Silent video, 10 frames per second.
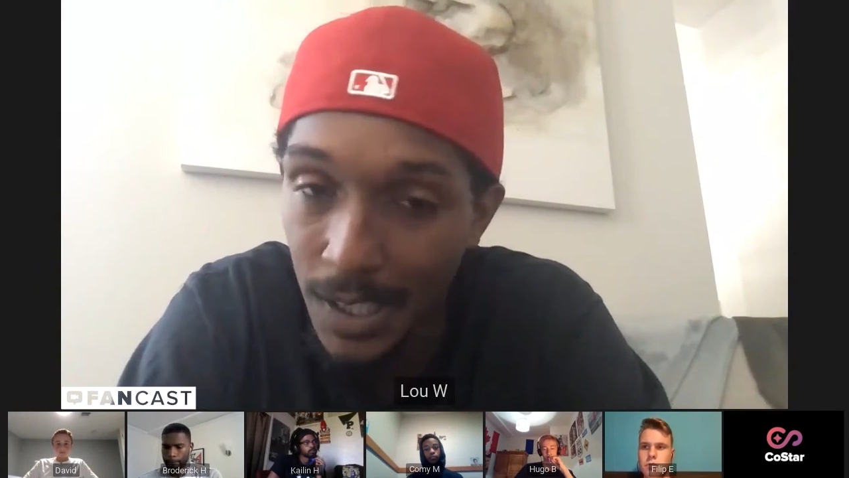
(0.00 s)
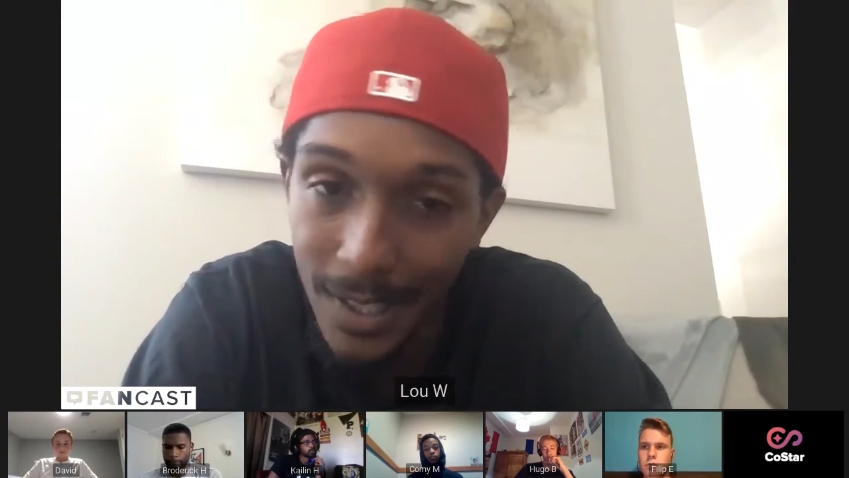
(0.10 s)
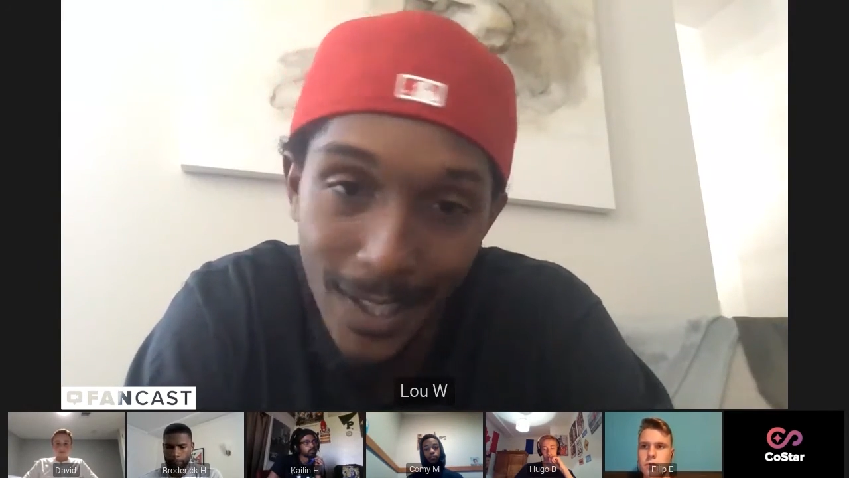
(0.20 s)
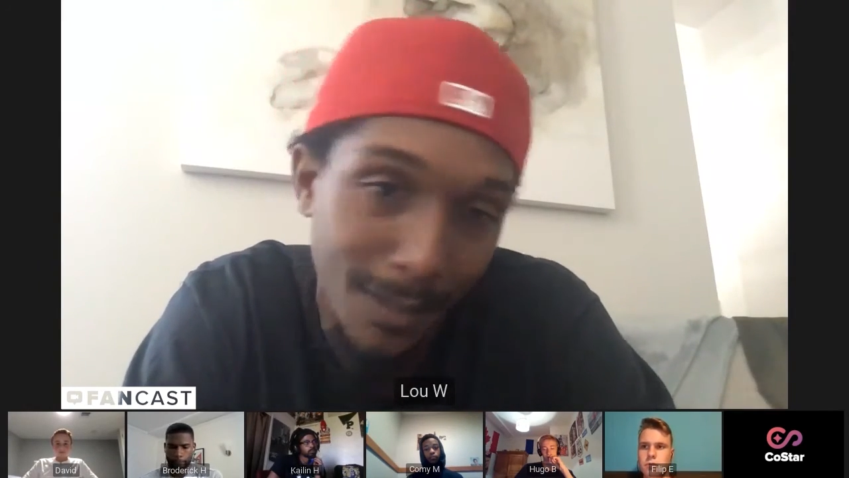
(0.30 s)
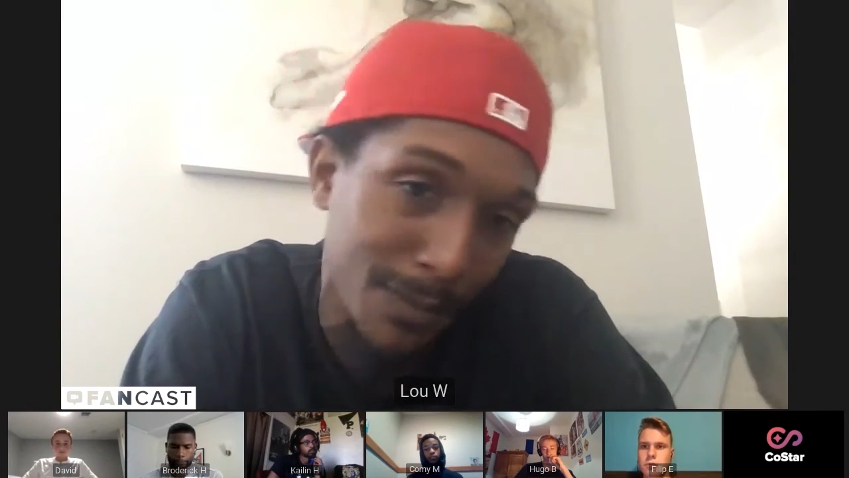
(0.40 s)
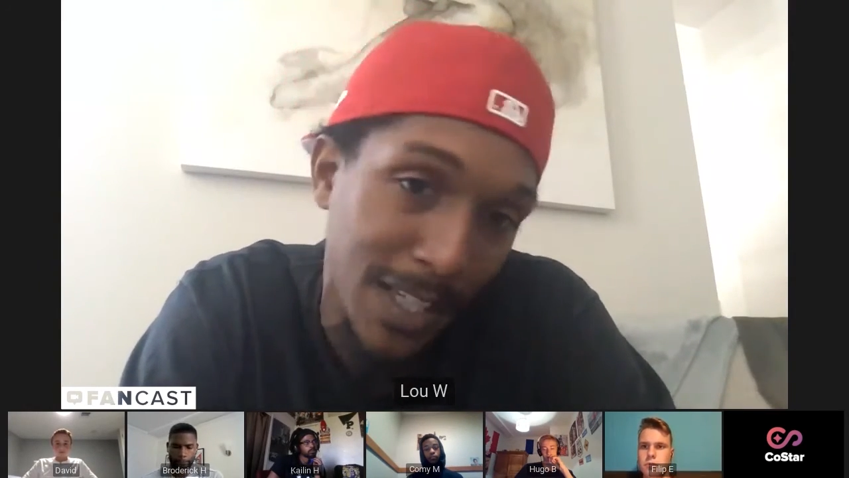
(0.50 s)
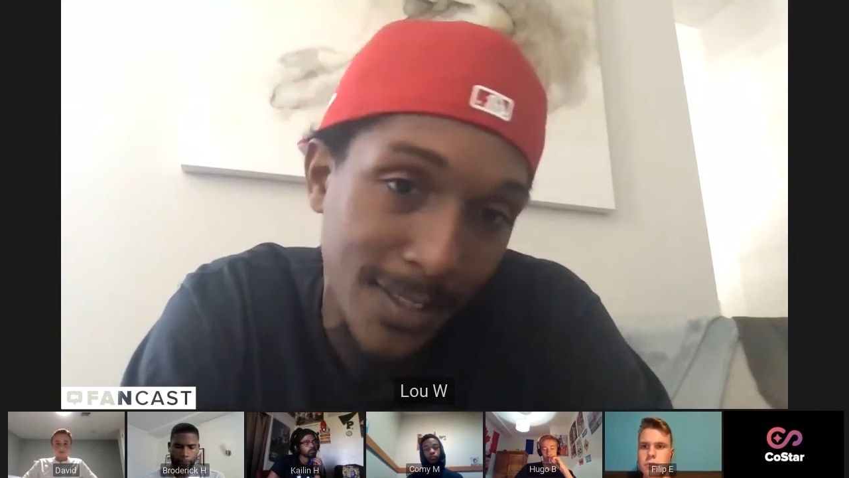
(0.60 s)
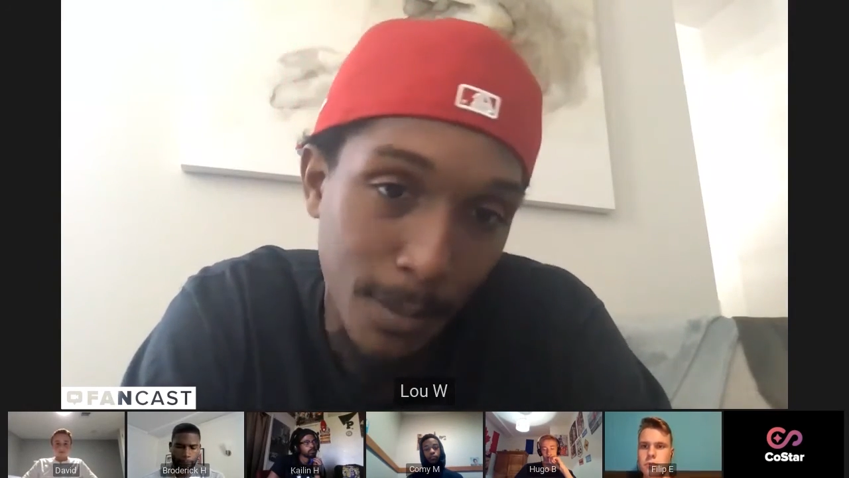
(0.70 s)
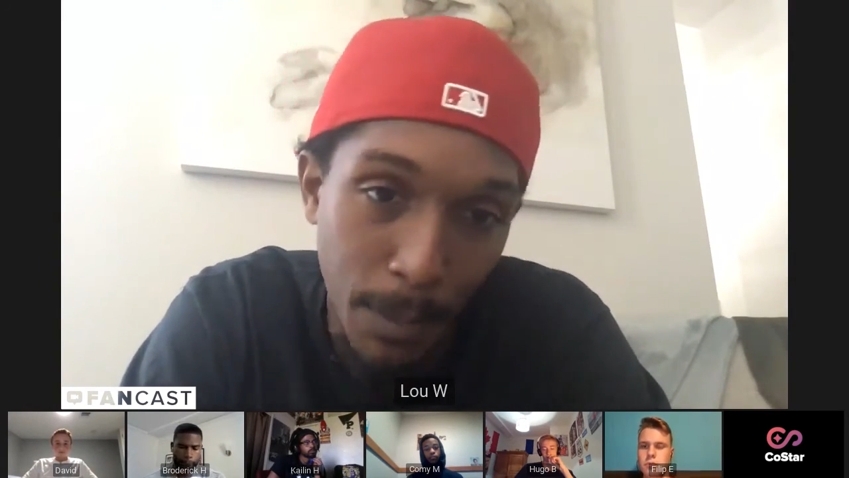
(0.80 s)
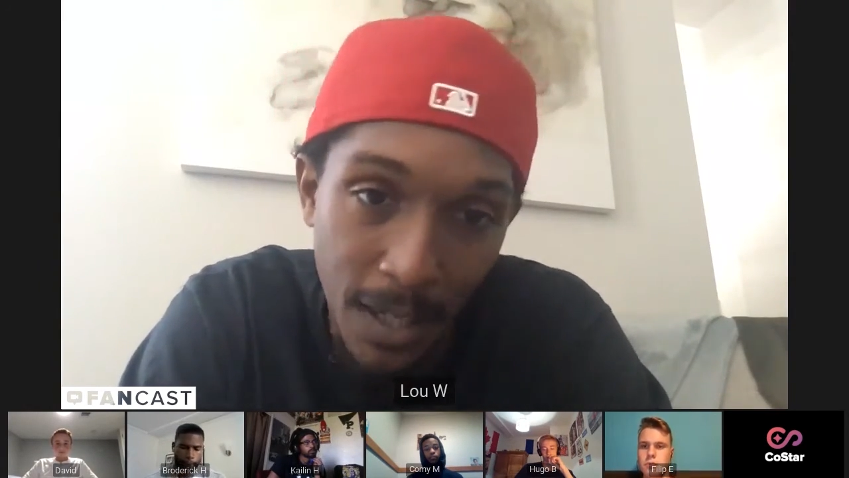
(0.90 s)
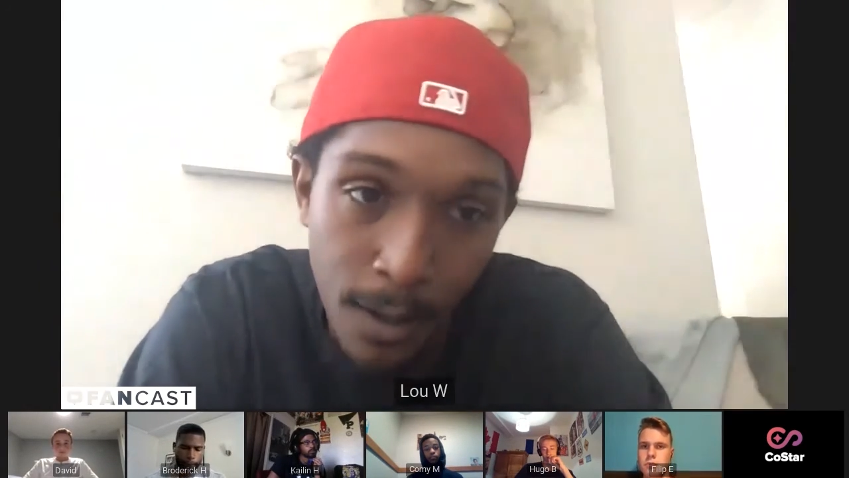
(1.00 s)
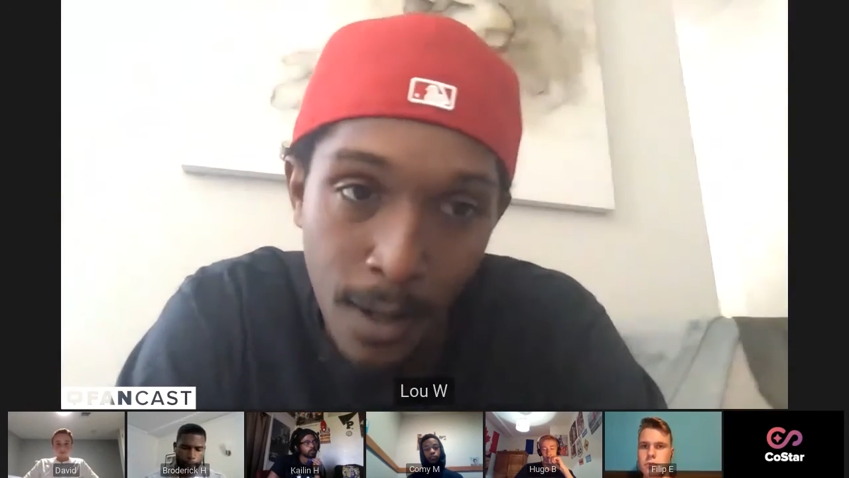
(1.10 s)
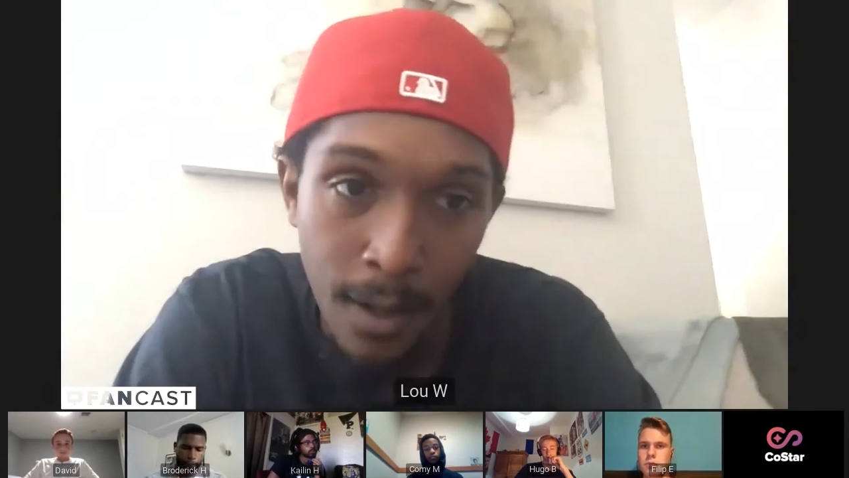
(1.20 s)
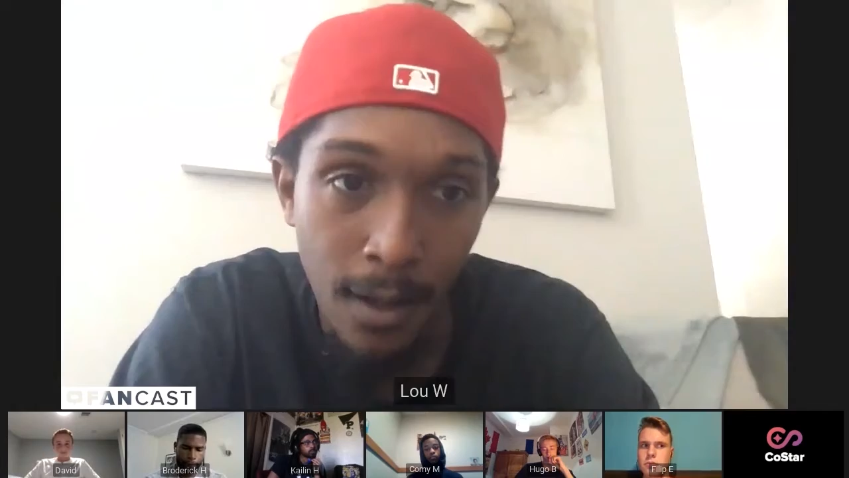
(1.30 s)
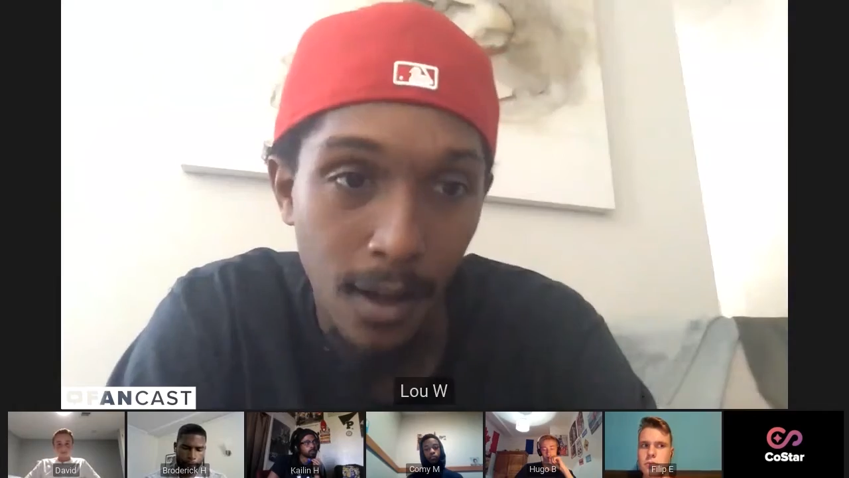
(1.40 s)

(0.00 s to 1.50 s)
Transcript: say negative things about